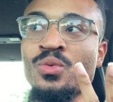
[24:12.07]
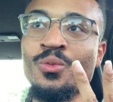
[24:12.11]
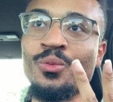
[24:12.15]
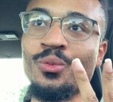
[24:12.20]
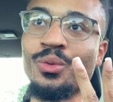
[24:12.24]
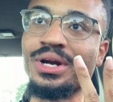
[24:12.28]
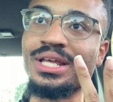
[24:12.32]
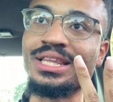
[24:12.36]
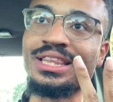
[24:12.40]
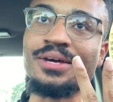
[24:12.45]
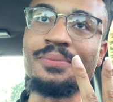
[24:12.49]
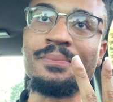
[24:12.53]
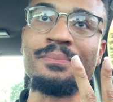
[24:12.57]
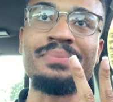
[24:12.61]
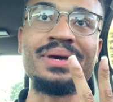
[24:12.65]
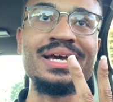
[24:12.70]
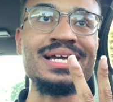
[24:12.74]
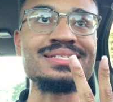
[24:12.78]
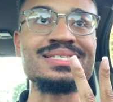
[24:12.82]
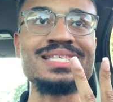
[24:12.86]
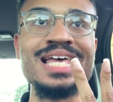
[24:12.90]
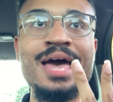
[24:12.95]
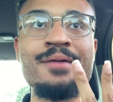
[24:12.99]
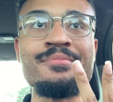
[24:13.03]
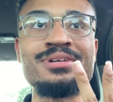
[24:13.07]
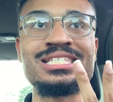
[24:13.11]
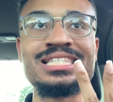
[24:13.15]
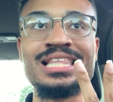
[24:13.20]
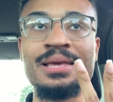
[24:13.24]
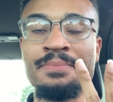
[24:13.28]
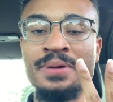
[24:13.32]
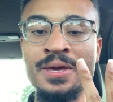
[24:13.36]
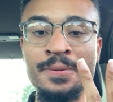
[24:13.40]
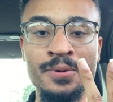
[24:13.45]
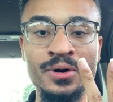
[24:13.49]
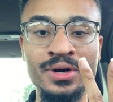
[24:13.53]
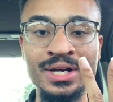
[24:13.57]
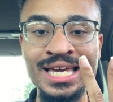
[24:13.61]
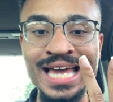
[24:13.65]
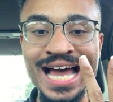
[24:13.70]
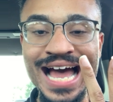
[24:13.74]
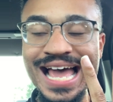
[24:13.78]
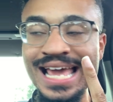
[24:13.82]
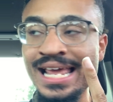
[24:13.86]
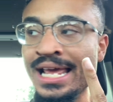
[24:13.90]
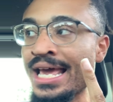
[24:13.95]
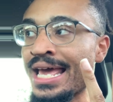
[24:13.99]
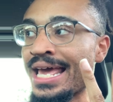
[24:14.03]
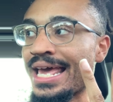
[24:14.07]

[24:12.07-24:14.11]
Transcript: one of the biggest habits that people got